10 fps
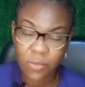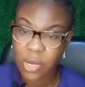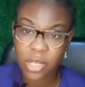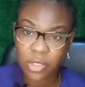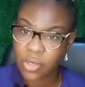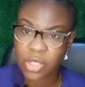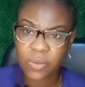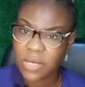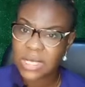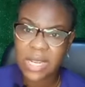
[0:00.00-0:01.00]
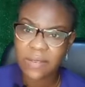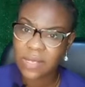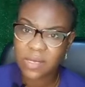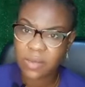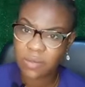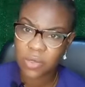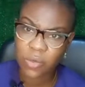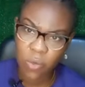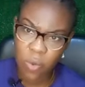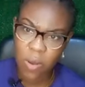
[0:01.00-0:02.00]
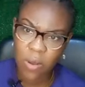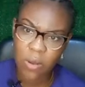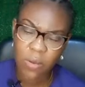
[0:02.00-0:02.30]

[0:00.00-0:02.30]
relationships never seems to work,